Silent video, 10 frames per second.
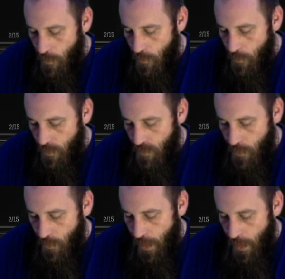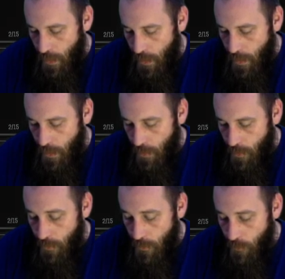let's see,
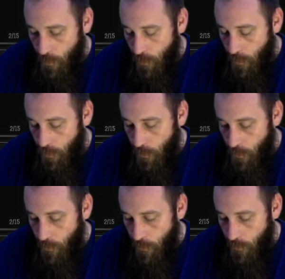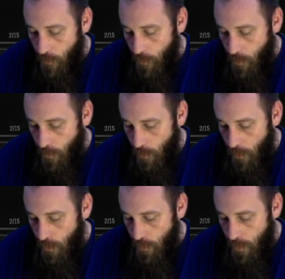
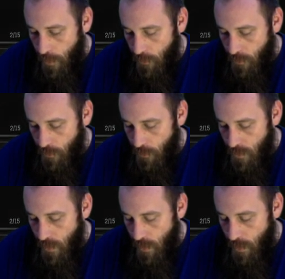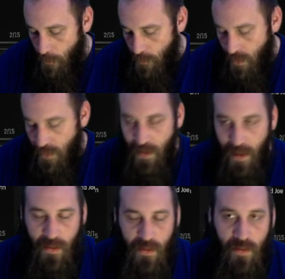80,000 times, and it
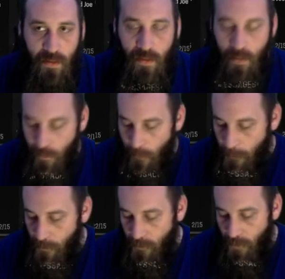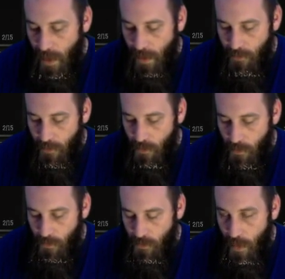takes 5 of
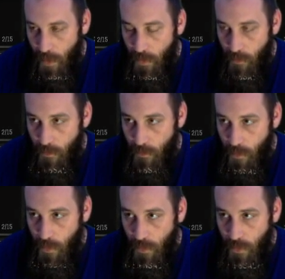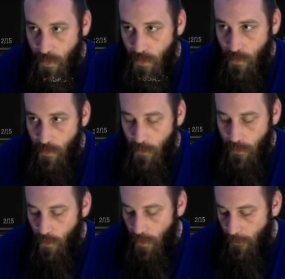those, right? 1, 2, 3,
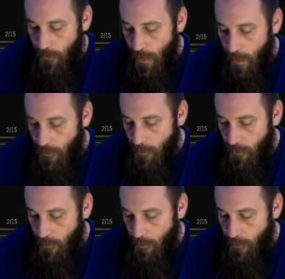4, yeah, 5.